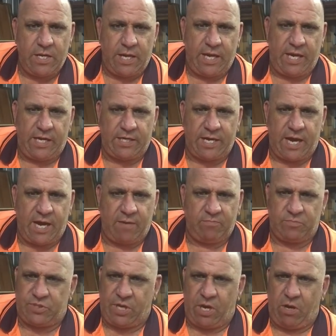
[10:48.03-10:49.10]
And
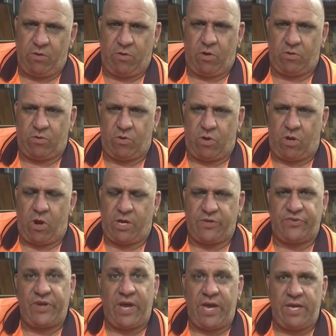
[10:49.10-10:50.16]
so all I can
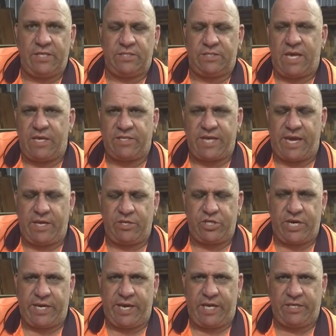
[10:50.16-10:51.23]
say is
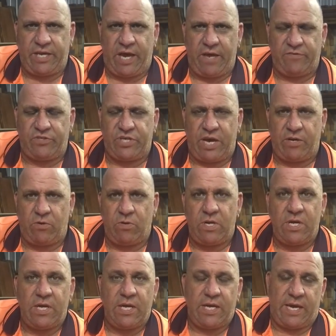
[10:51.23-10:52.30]
check out Dave's channel
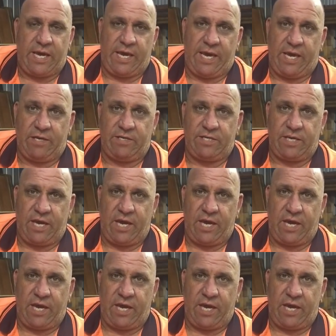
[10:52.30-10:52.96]
and